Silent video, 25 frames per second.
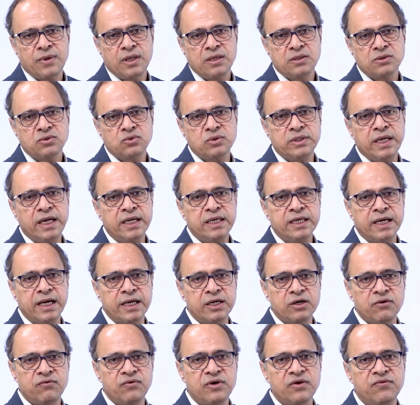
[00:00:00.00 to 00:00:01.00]
So that
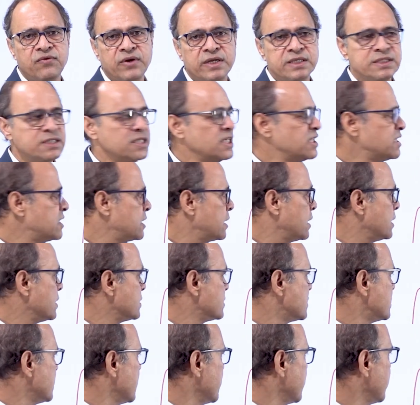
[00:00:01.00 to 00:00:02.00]
kind of differentiation
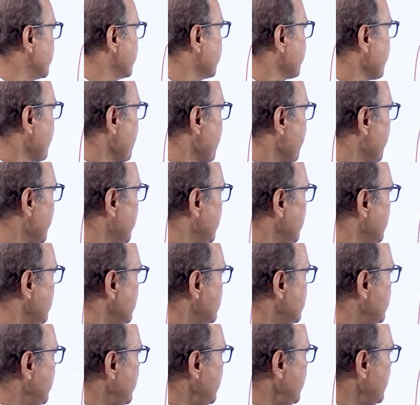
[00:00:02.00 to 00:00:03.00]
is there.
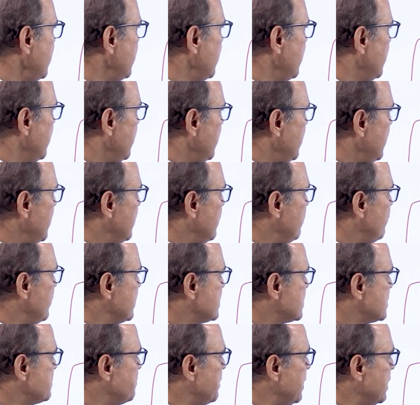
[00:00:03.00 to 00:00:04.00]
Then
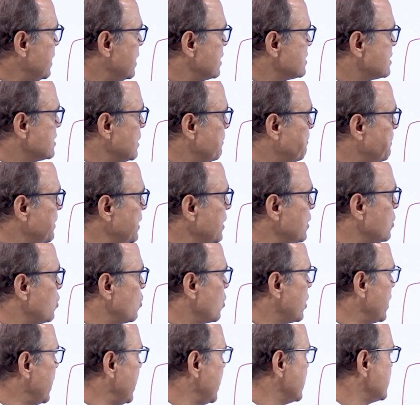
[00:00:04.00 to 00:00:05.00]
investment accepting
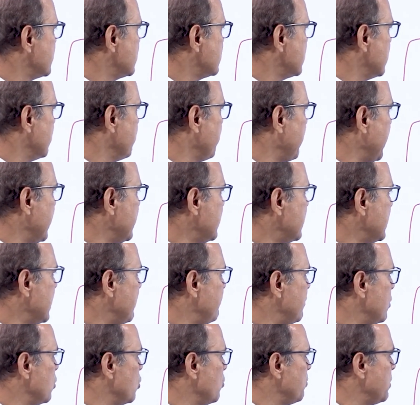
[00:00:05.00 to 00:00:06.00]
organization might have
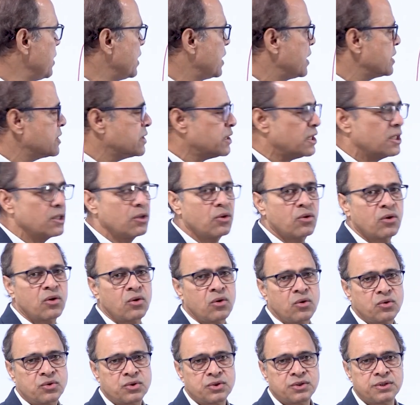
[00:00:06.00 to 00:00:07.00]
an obligation or
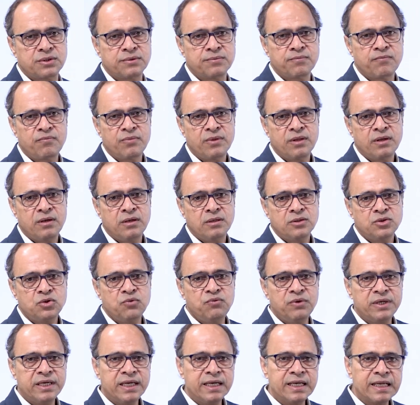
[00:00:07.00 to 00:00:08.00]
not. So
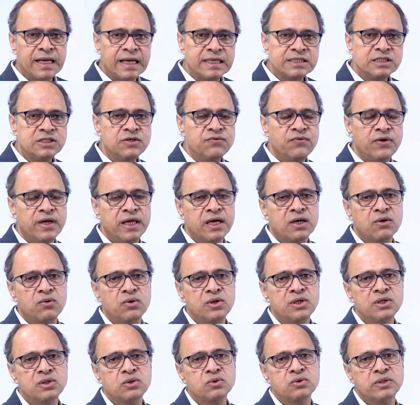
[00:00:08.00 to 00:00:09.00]
we can classify
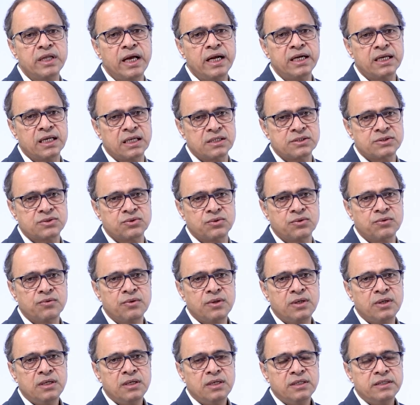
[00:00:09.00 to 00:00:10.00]
according to that also.
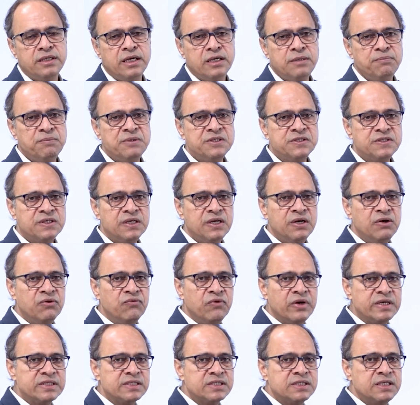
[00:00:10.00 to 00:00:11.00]
That means
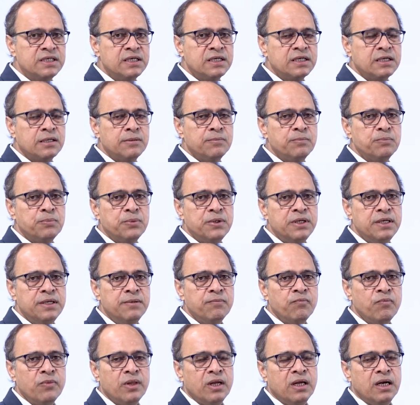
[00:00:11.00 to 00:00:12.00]
investee
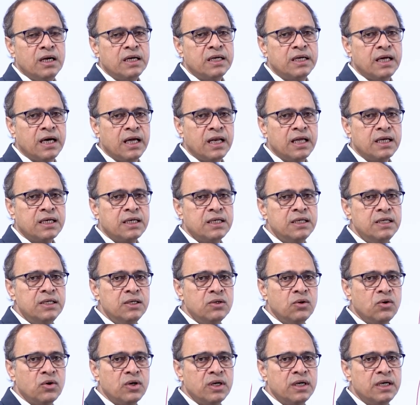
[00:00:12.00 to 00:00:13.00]
company directly
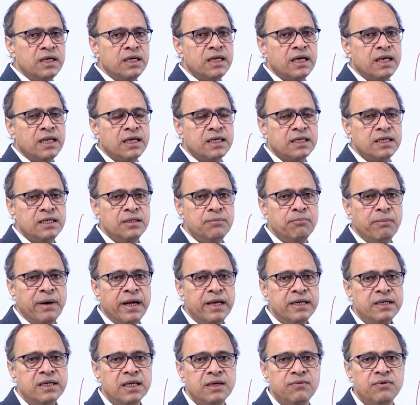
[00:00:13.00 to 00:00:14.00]
or indirectly
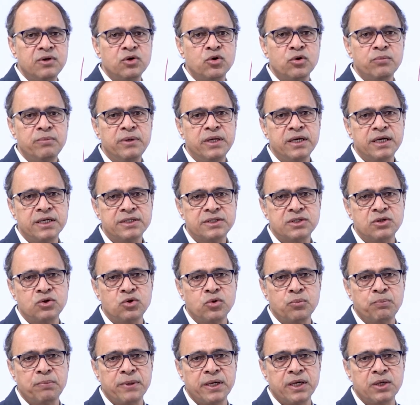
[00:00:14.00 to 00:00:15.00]
might have an obligation
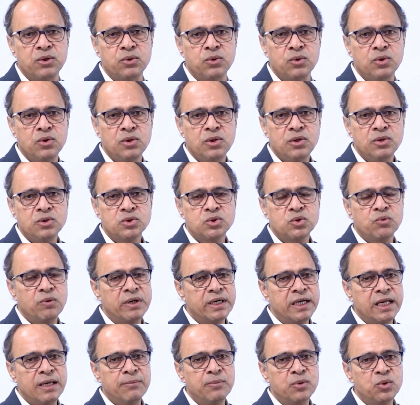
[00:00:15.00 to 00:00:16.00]
to pay you. So
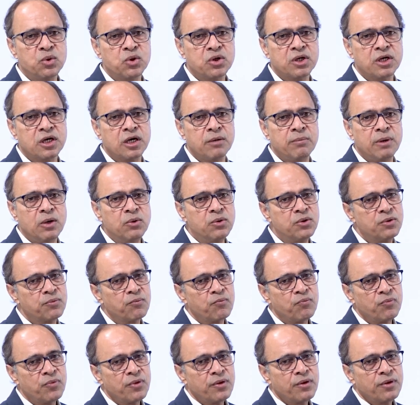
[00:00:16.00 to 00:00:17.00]
what I am talking about?
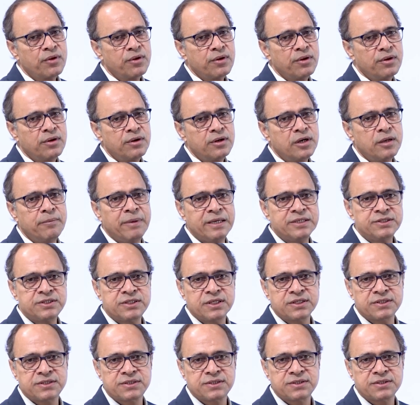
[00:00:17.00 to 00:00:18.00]

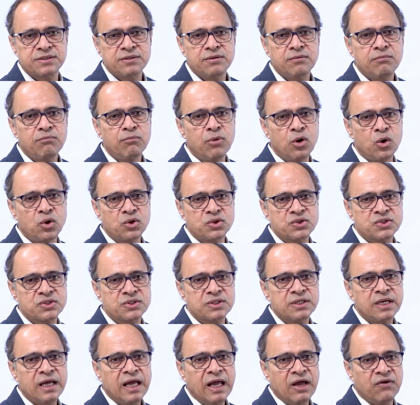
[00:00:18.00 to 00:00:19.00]
Debentures,
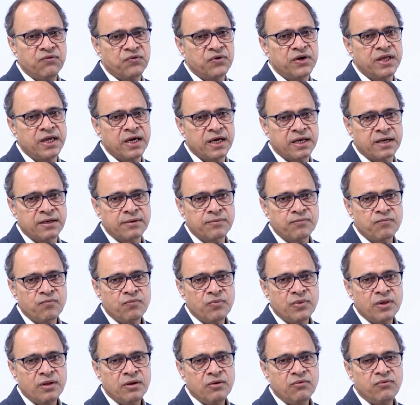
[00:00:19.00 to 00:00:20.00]
bonds, FDR.
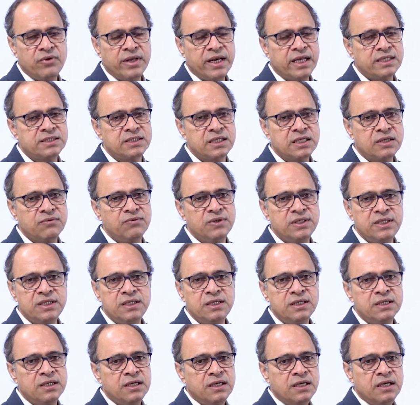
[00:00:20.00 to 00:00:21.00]
Whereas
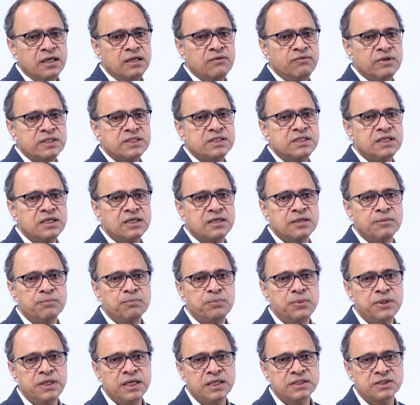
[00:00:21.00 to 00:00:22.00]
equity, investee
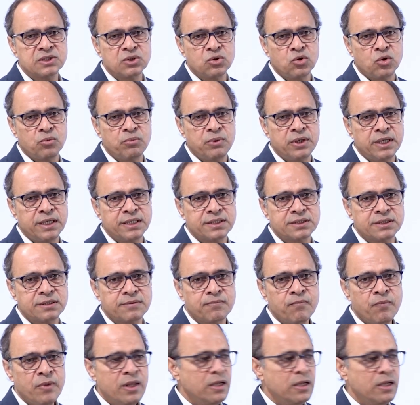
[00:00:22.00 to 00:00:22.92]
company has no obligation.